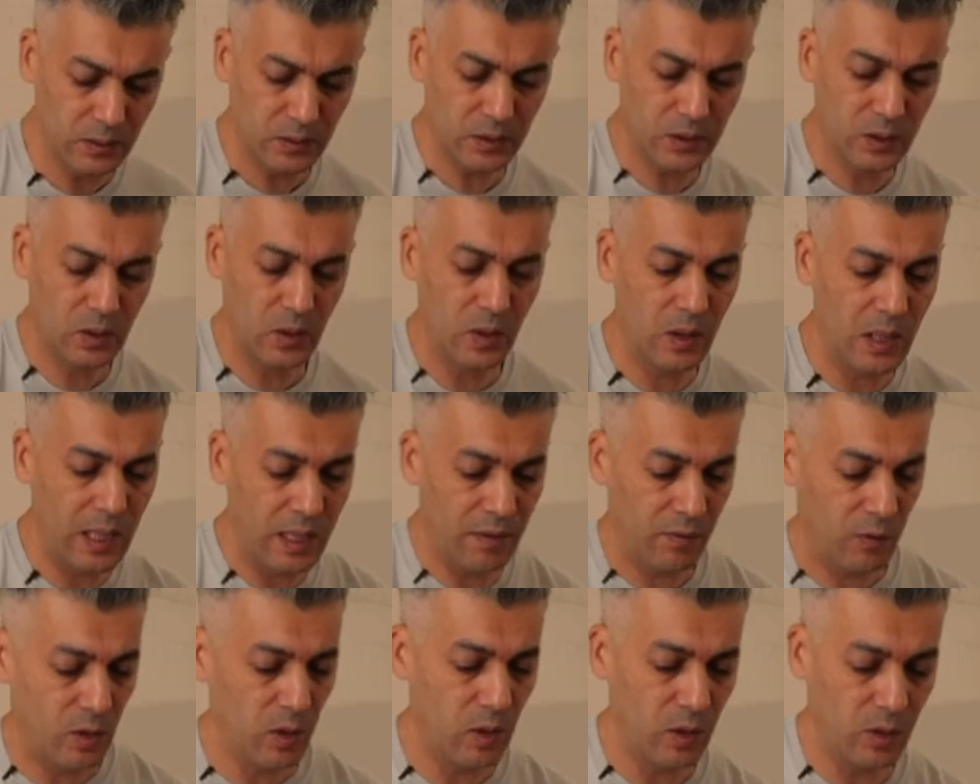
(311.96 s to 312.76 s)
So
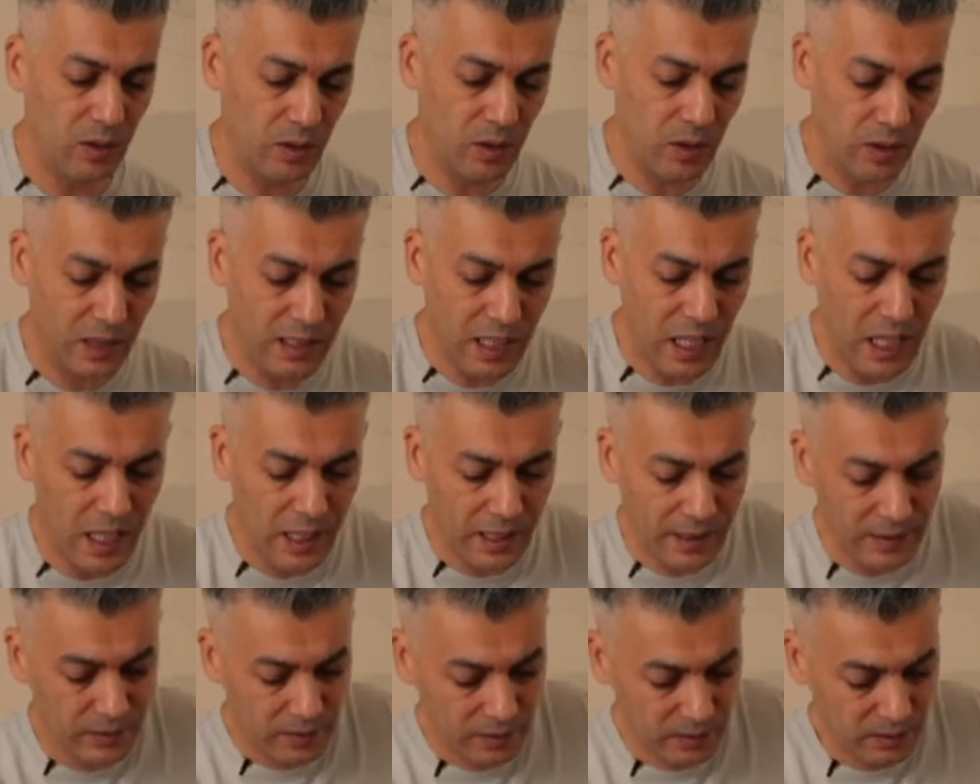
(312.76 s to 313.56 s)
I've got a
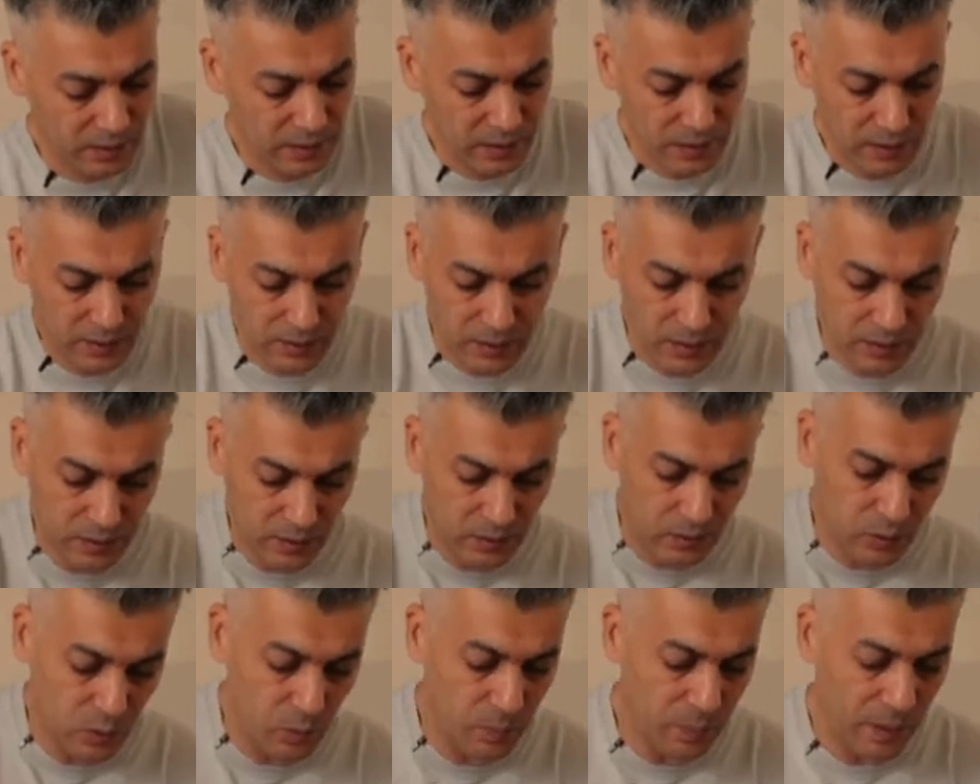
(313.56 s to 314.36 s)
guide
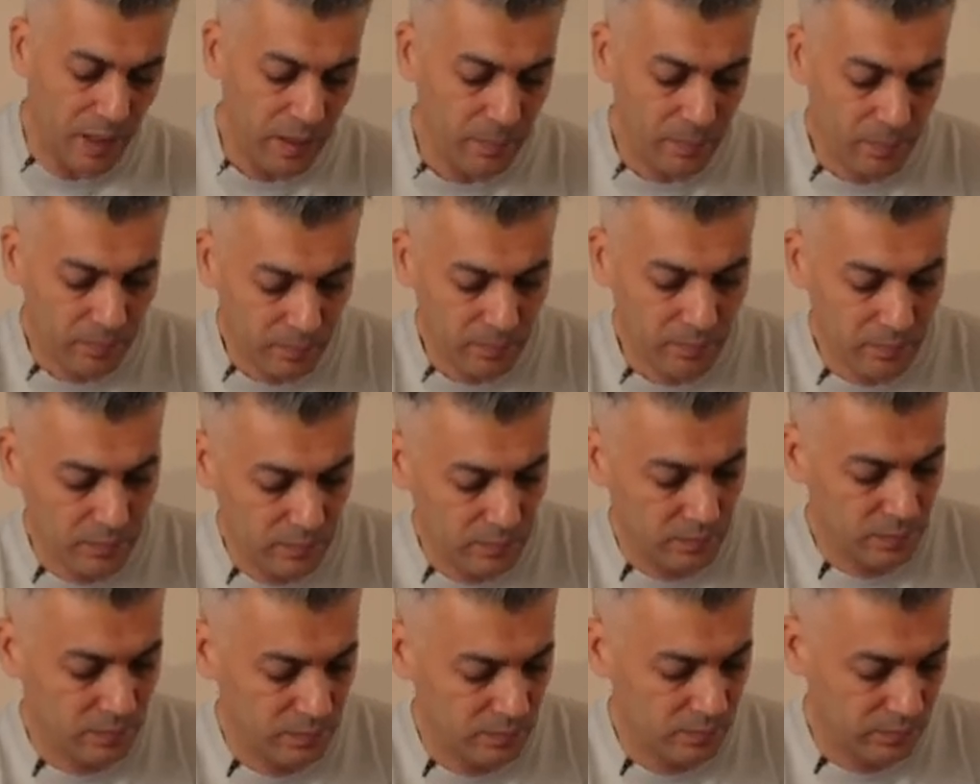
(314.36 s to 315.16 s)
to pipe
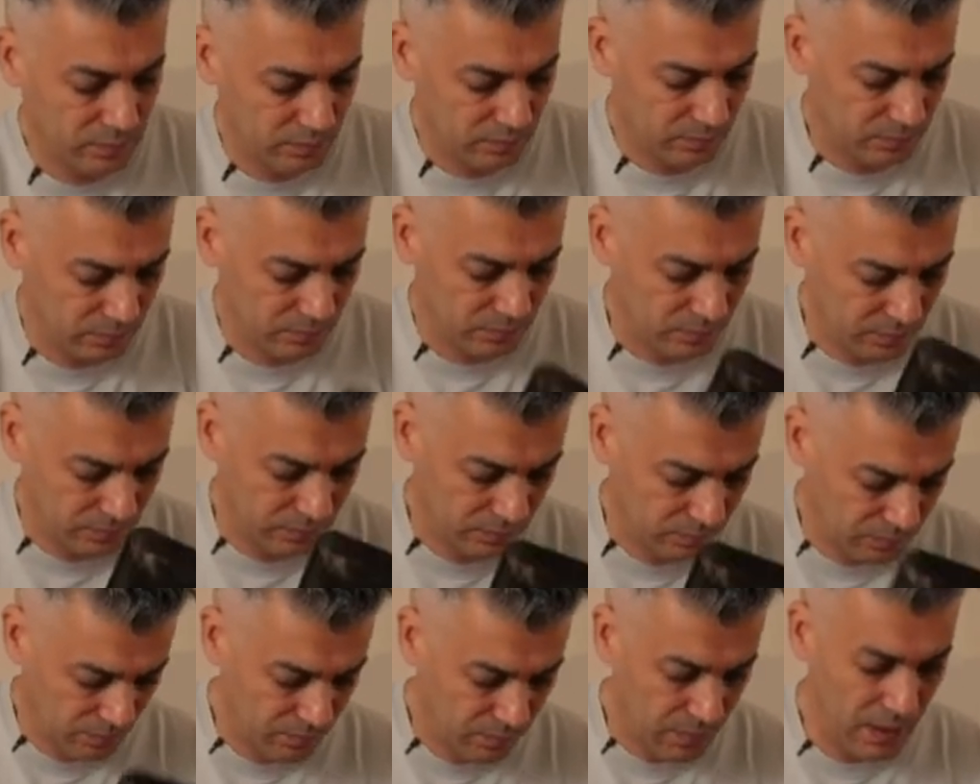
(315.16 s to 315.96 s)

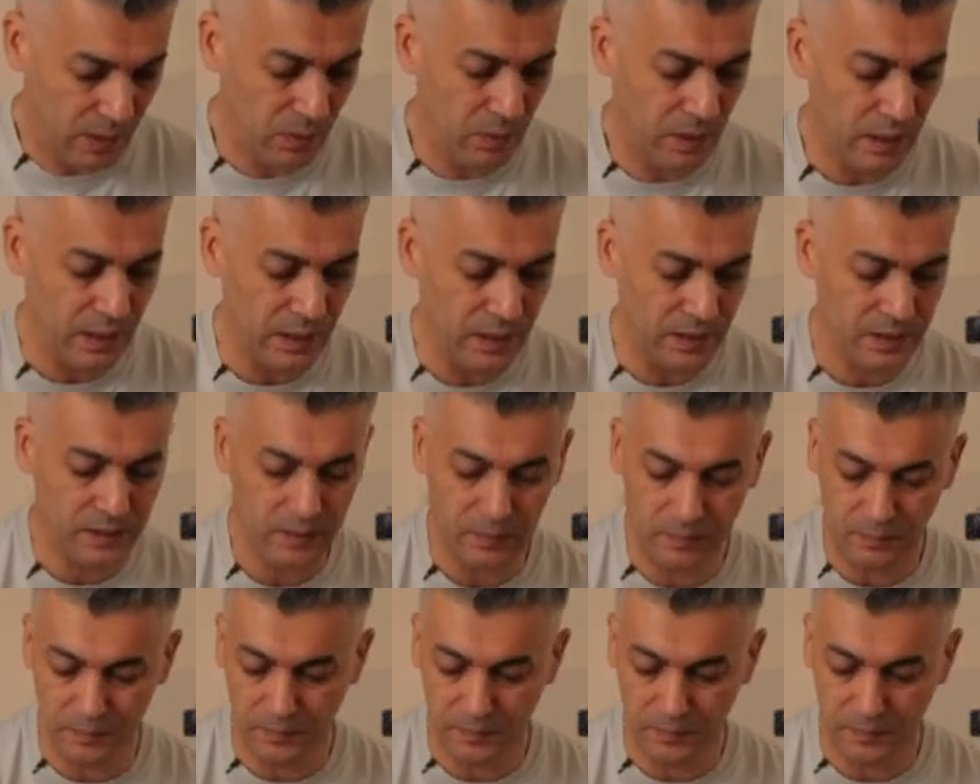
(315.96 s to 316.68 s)
my rings.